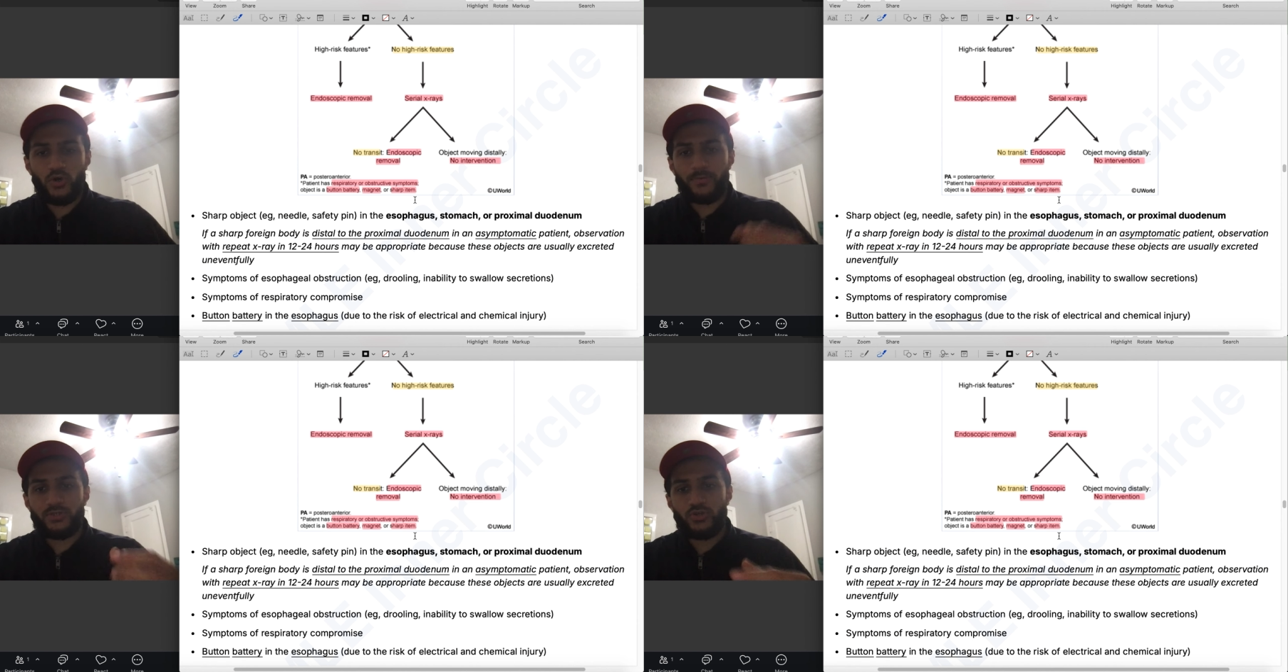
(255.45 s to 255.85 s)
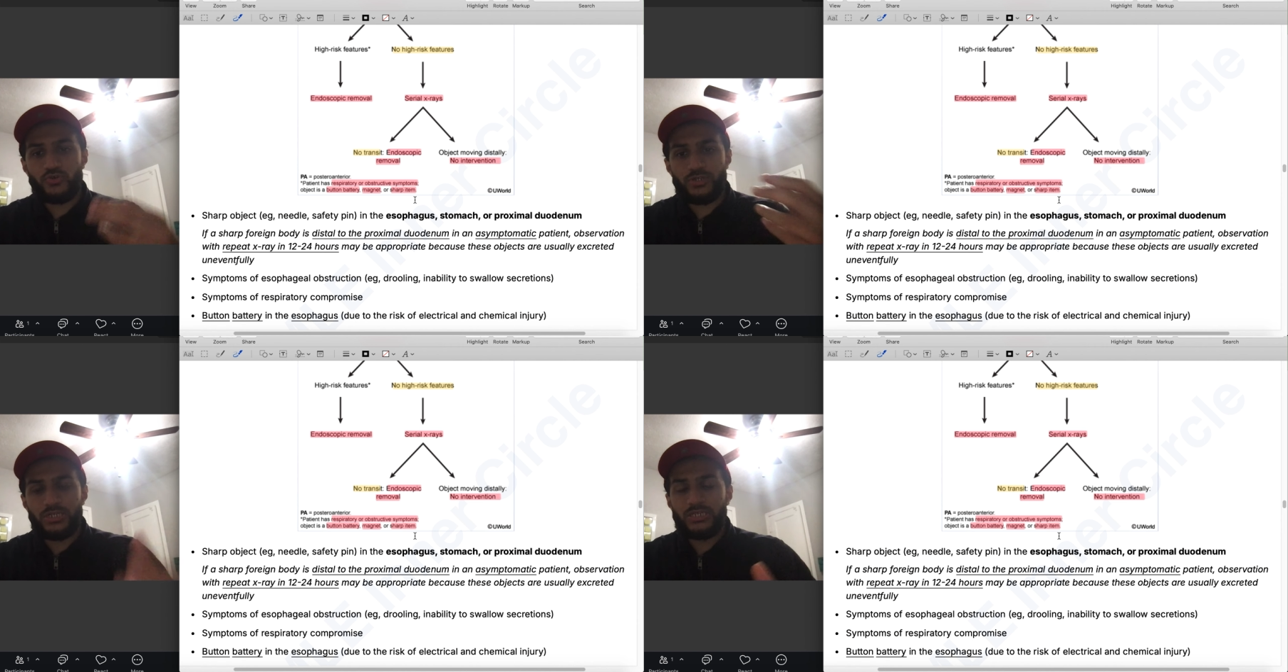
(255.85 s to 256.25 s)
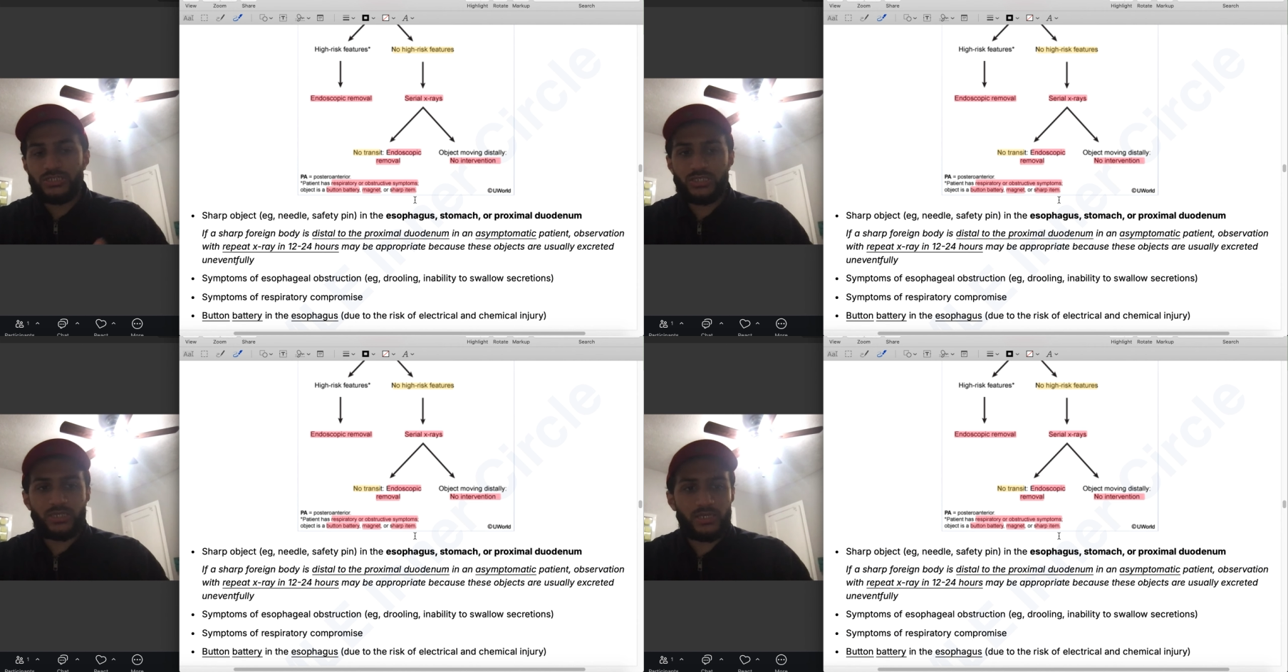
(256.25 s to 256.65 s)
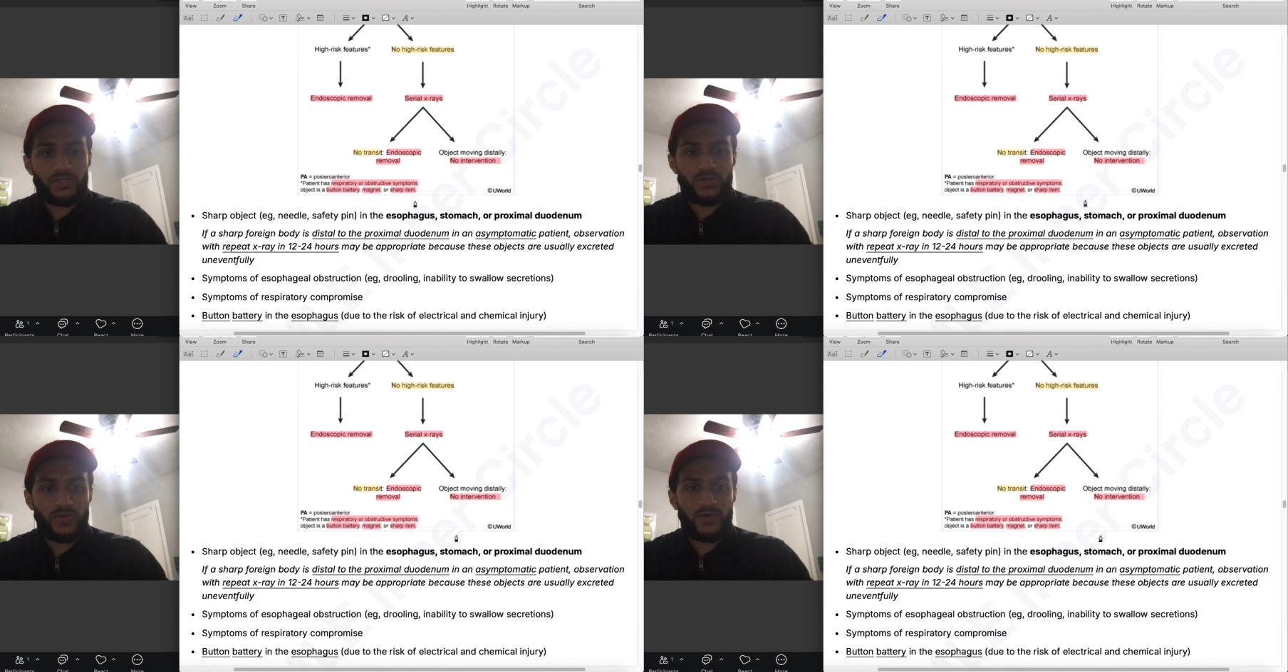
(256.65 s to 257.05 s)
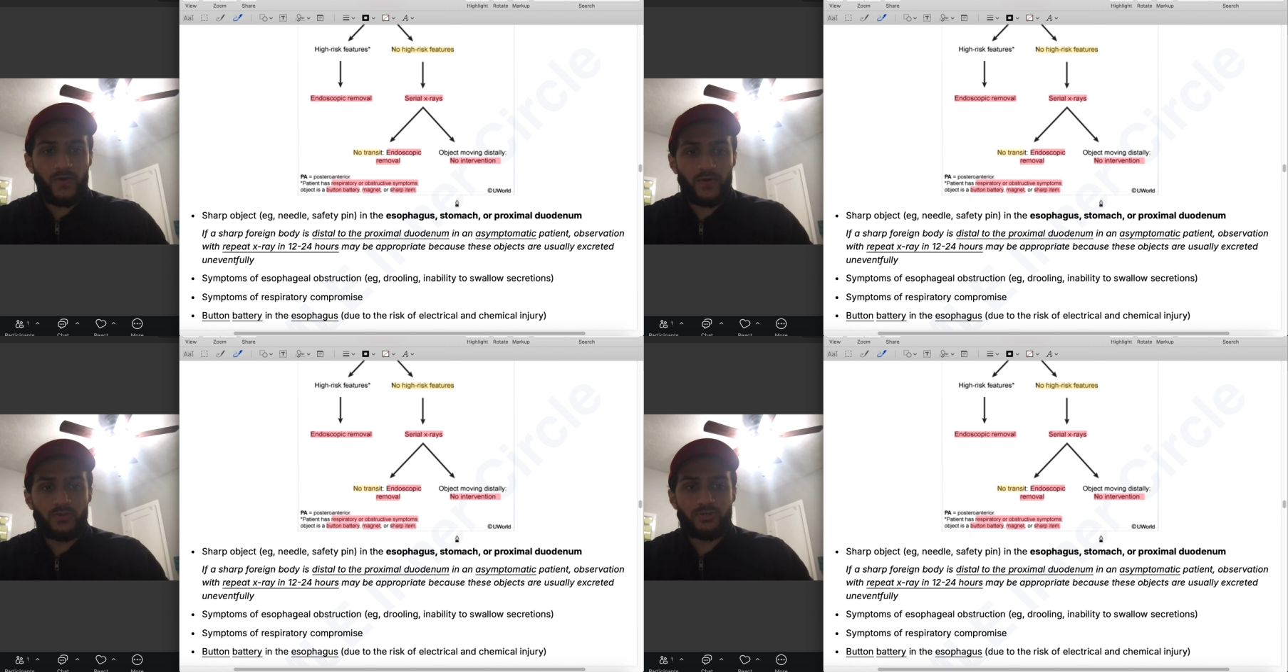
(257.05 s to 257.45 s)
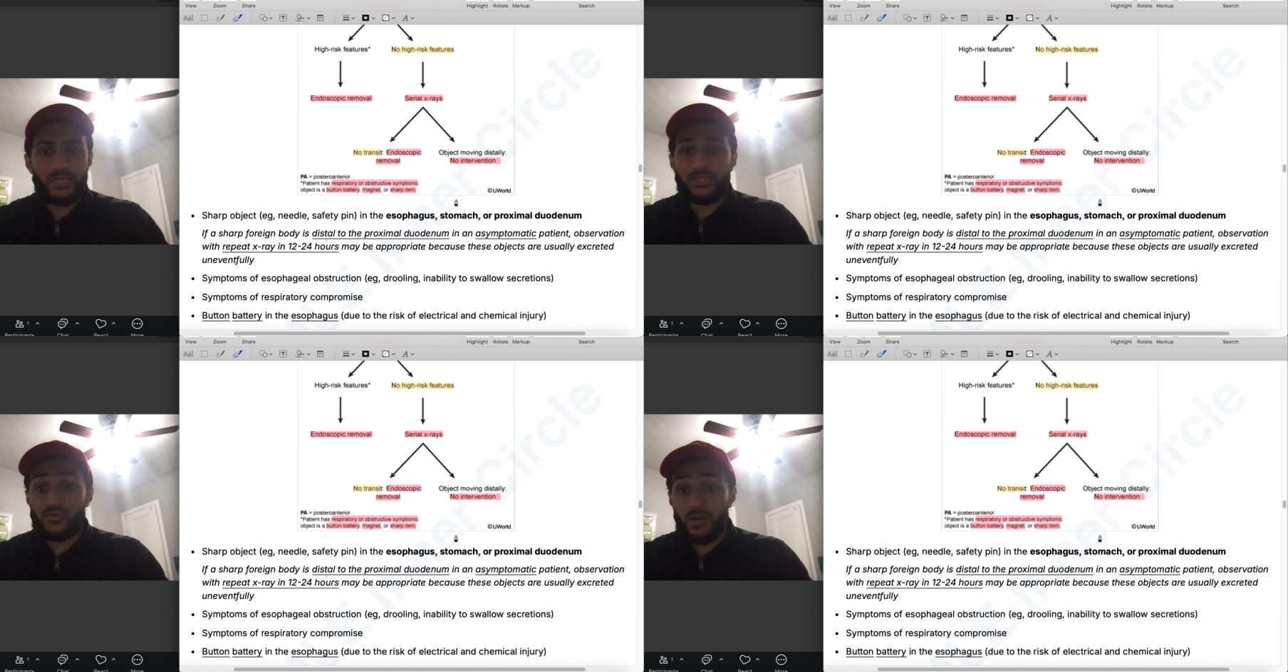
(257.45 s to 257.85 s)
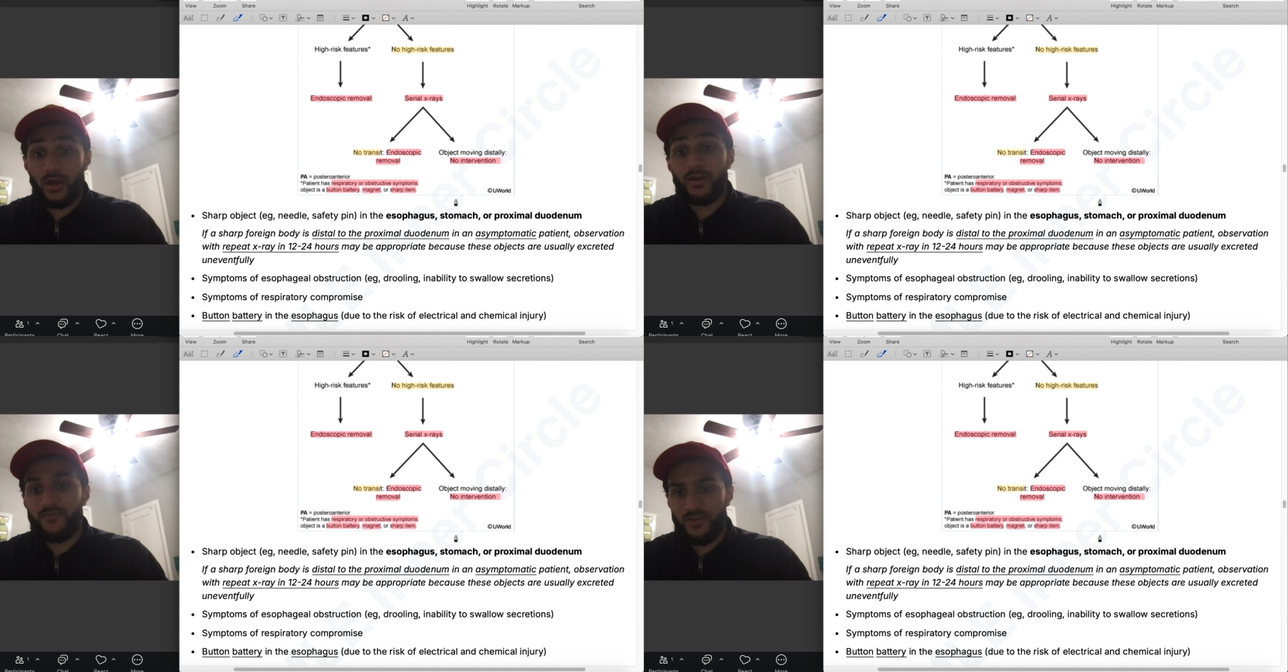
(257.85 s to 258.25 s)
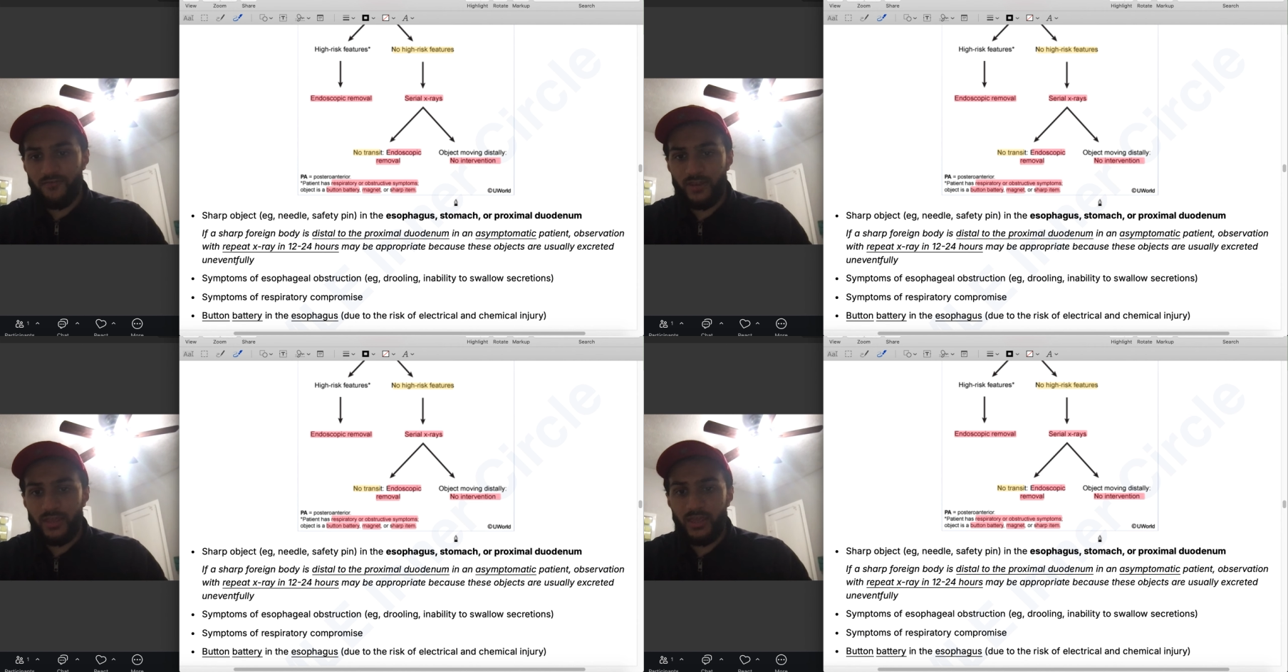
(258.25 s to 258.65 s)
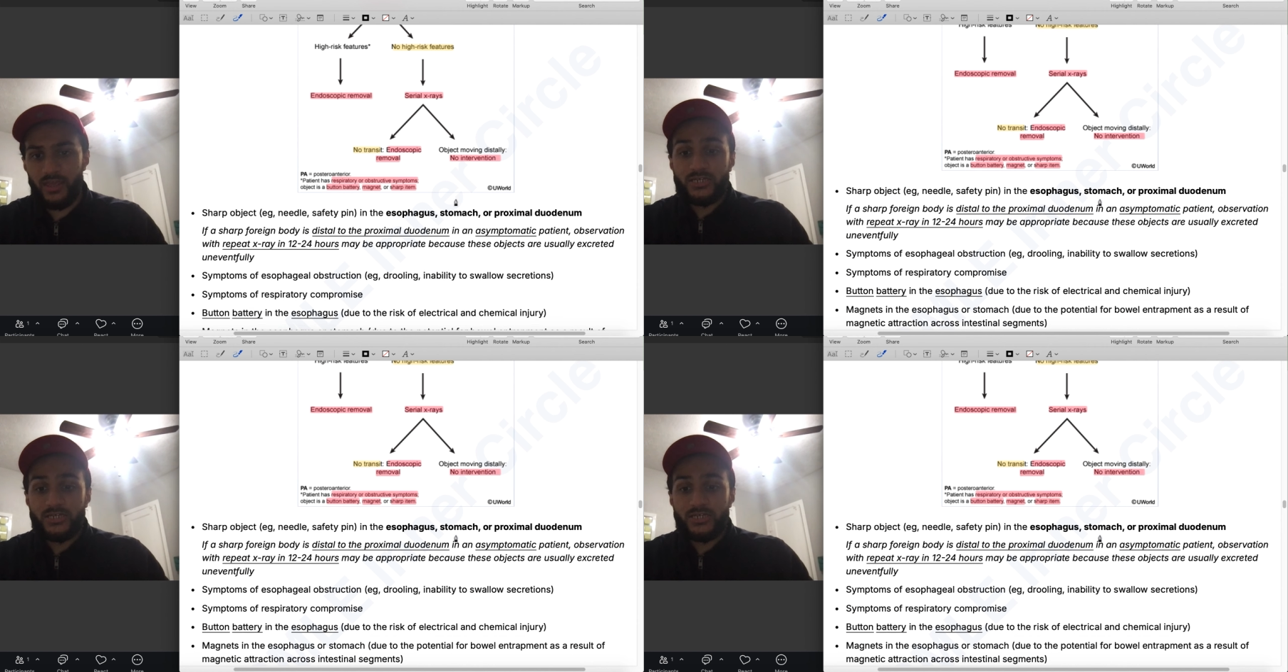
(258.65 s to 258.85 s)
objects are usually excreted uneventfully.